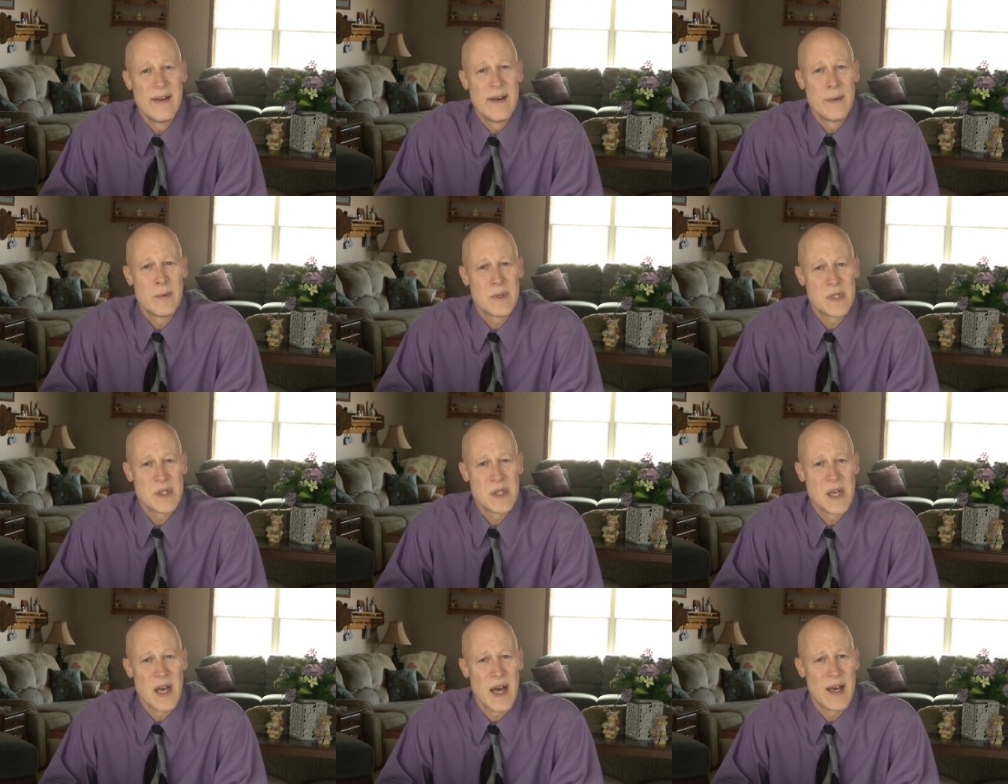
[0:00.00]
which is
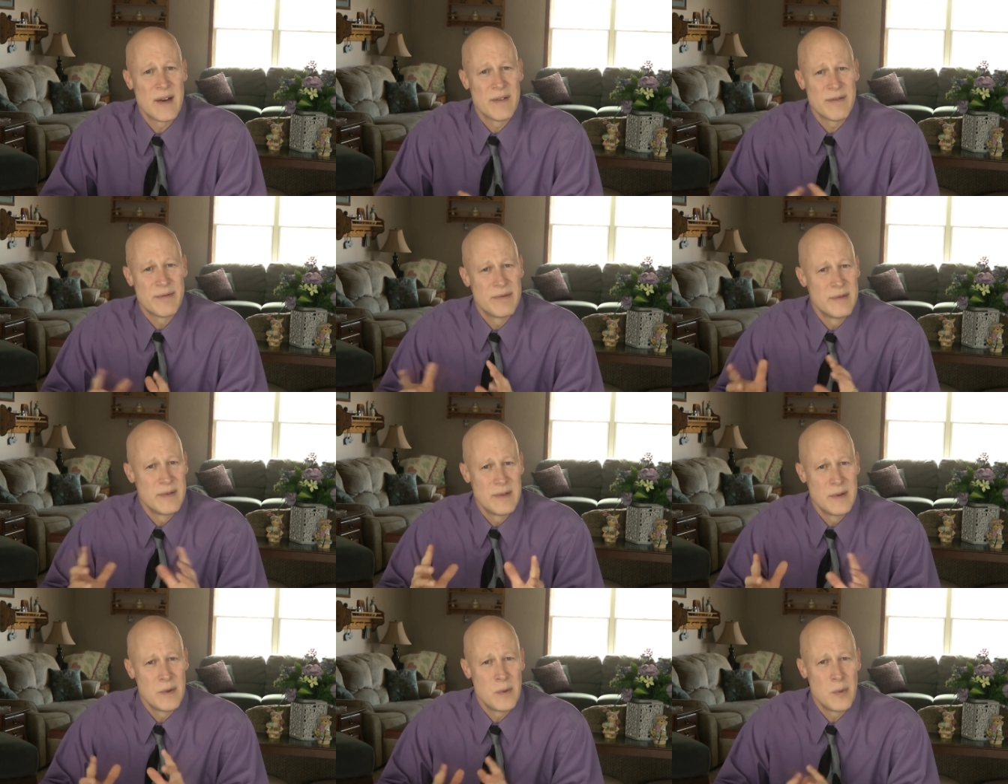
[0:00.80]
kind of
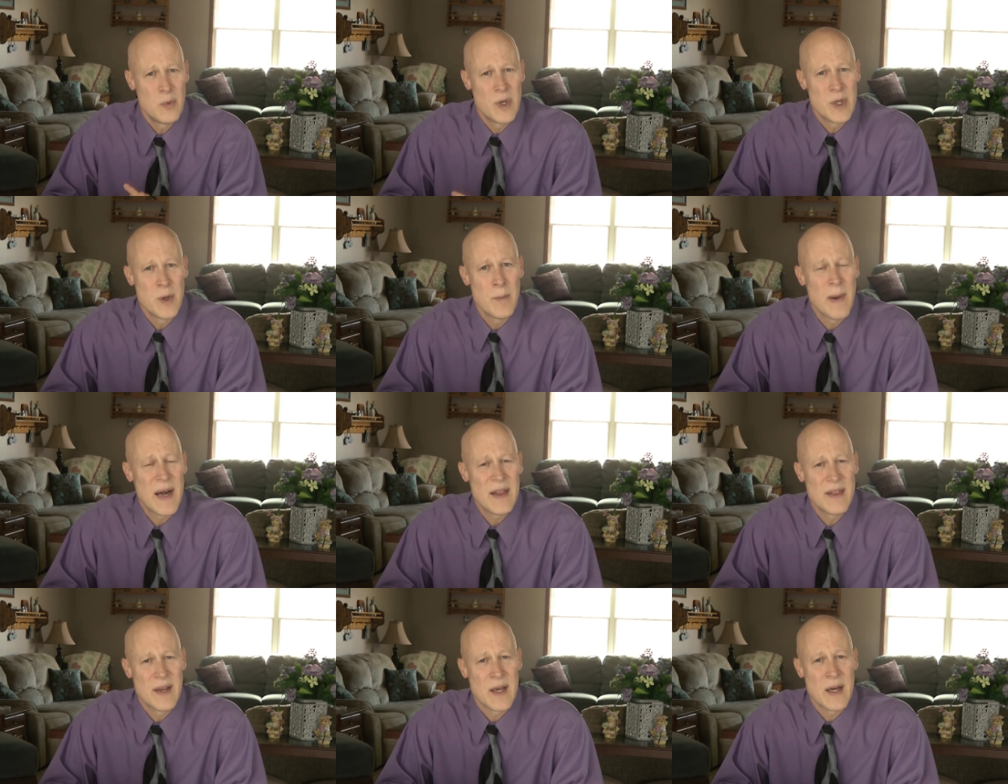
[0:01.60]
what you
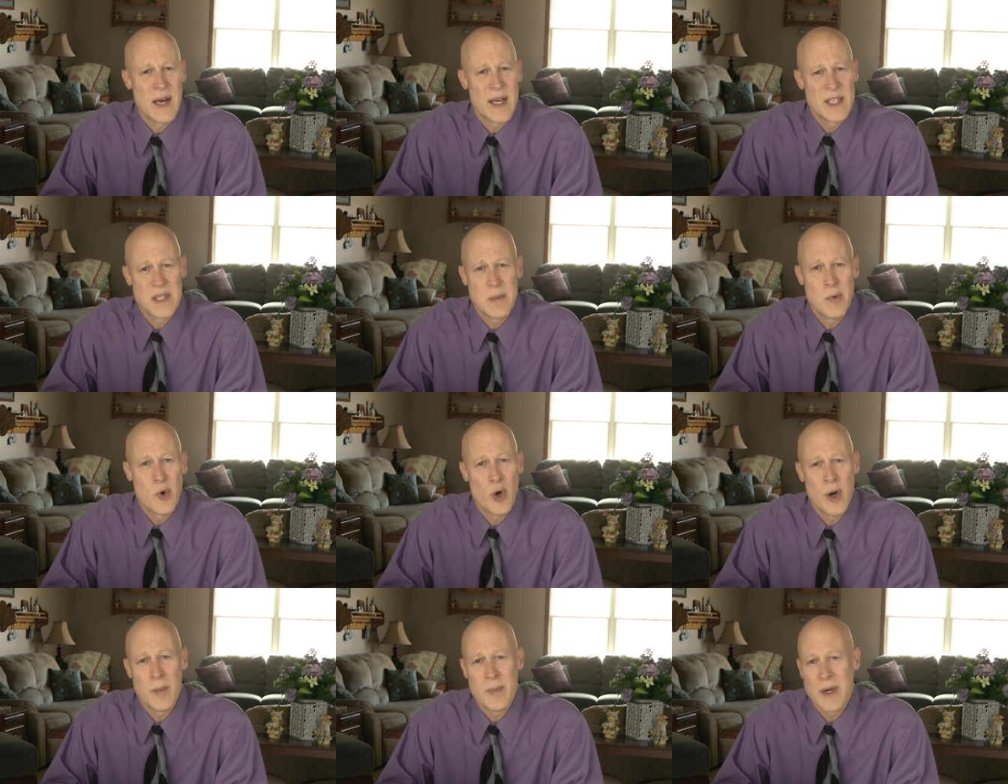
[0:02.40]
might think an
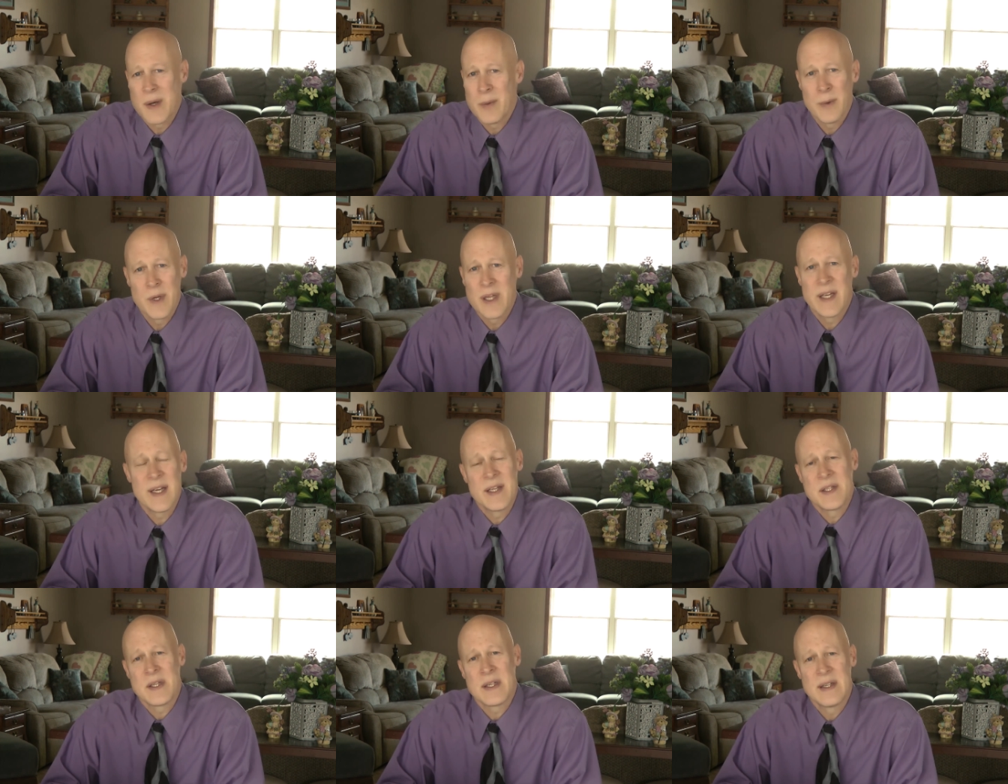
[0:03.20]
oxymoron, but it really
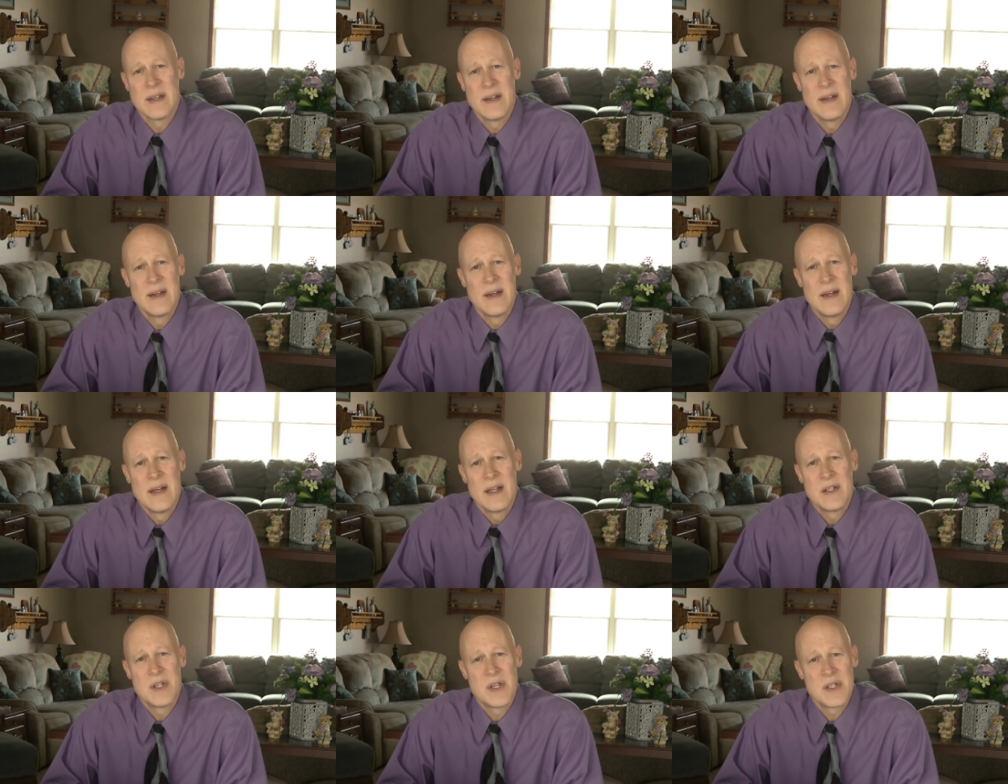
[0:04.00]
isn't.
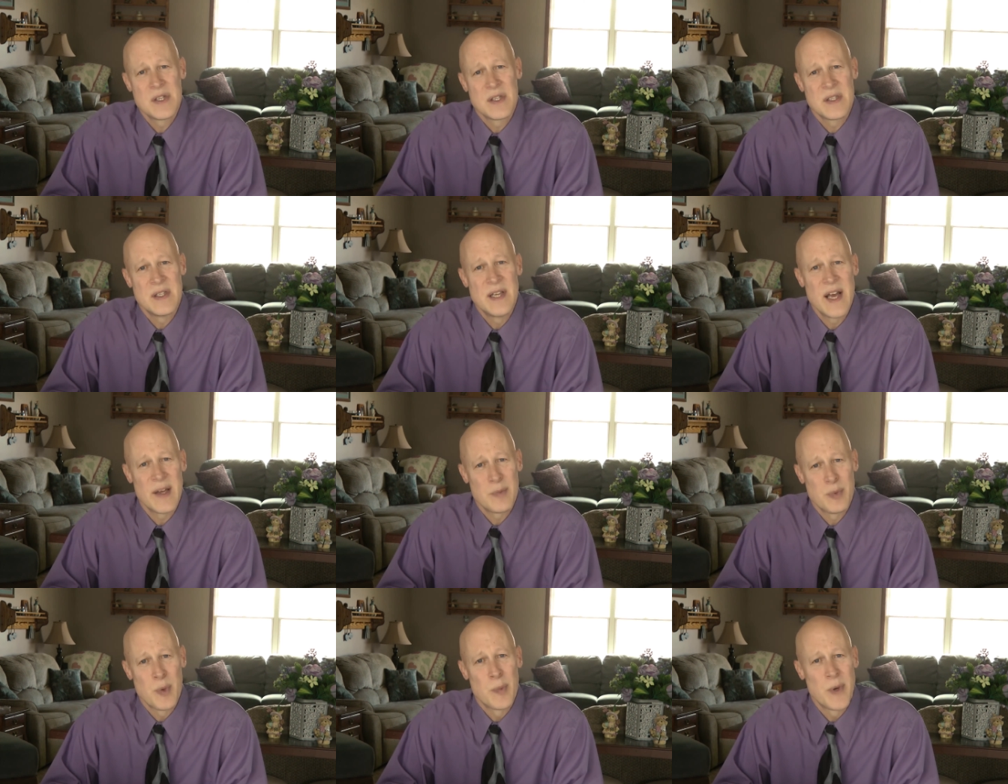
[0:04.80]
Jesus'
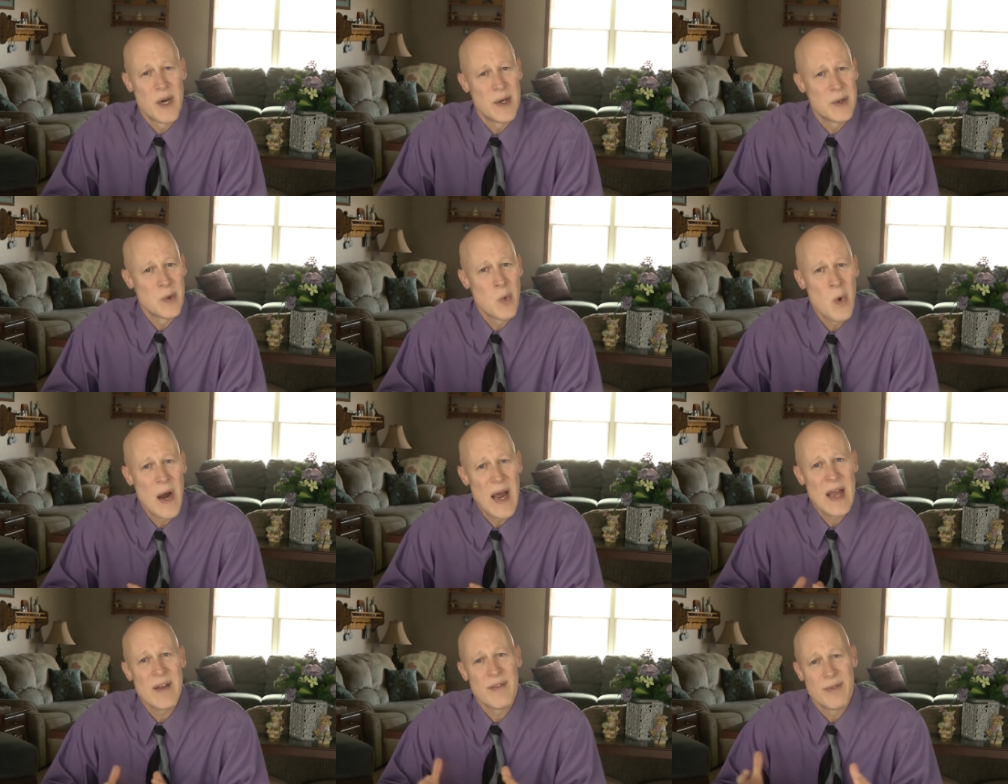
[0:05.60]
death prepared the
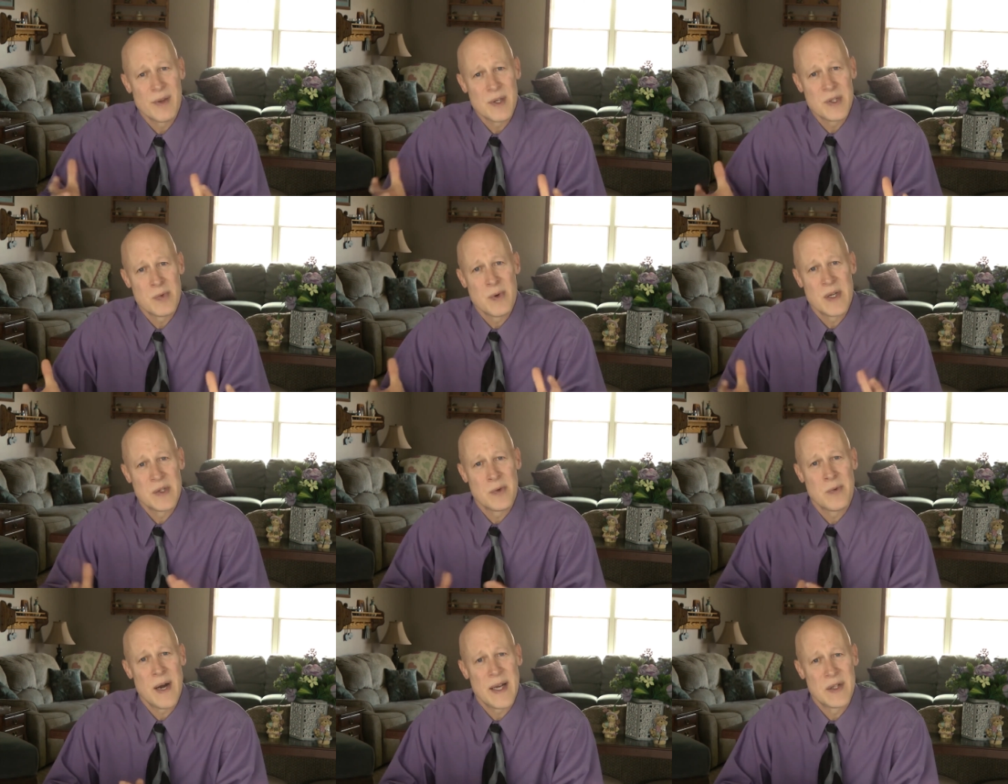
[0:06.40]
way for this
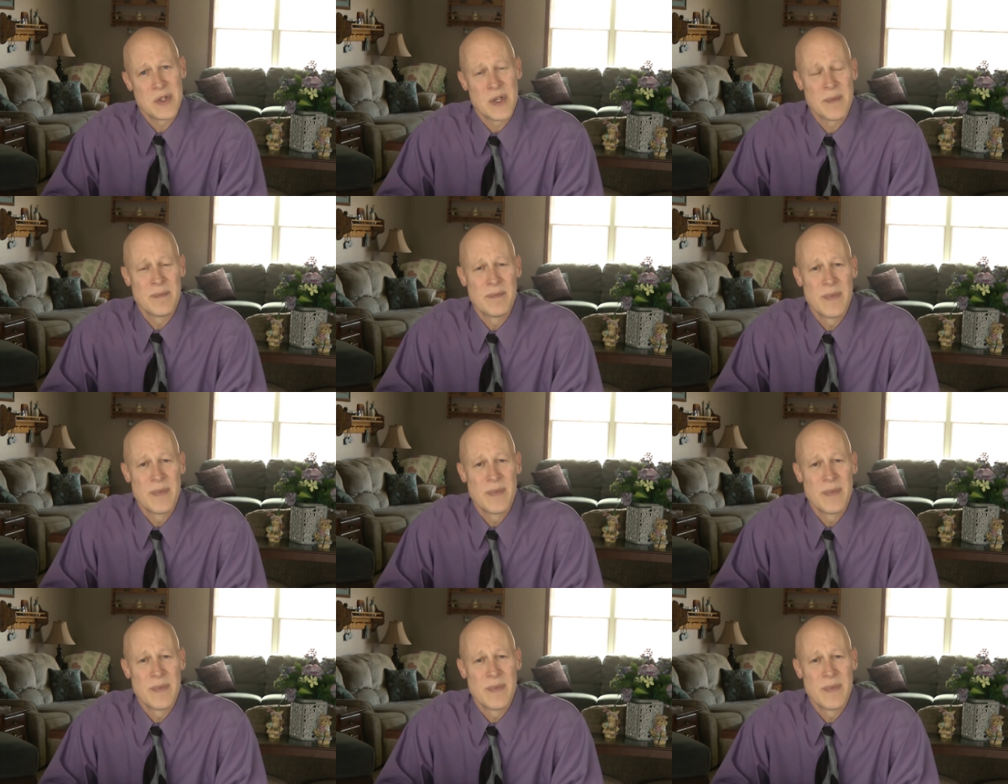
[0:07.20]
resurrection.